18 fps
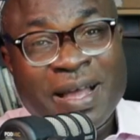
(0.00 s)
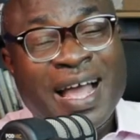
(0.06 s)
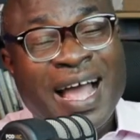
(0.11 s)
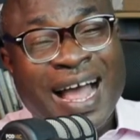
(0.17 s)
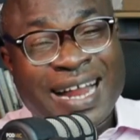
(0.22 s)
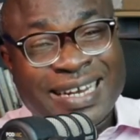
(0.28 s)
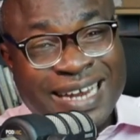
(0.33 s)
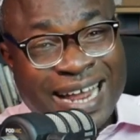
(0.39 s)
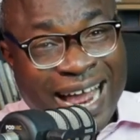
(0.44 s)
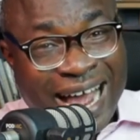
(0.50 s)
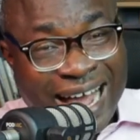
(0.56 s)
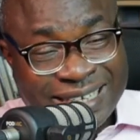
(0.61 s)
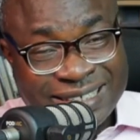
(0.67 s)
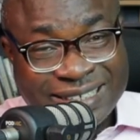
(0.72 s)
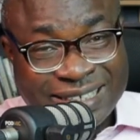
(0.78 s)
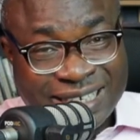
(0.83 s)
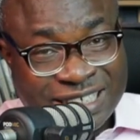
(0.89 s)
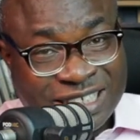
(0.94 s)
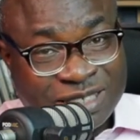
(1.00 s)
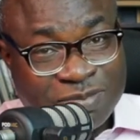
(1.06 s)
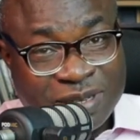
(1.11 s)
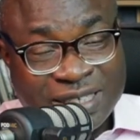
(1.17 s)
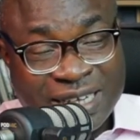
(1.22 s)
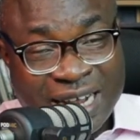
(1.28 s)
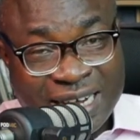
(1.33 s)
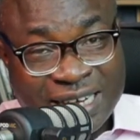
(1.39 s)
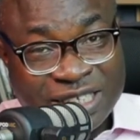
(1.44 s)
Are there
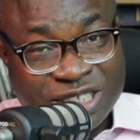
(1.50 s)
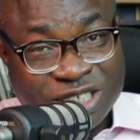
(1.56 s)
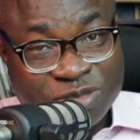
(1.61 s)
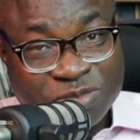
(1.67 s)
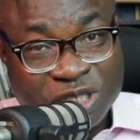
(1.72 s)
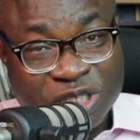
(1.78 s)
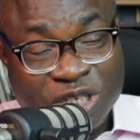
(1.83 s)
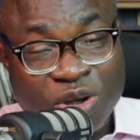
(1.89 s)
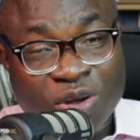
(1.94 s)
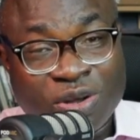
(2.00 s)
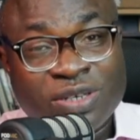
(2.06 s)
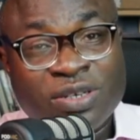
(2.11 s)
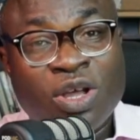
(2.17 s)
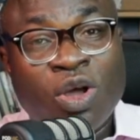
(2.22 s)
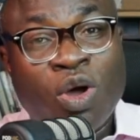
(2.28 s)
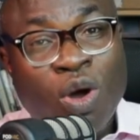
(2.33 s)
assessment that needs to be done?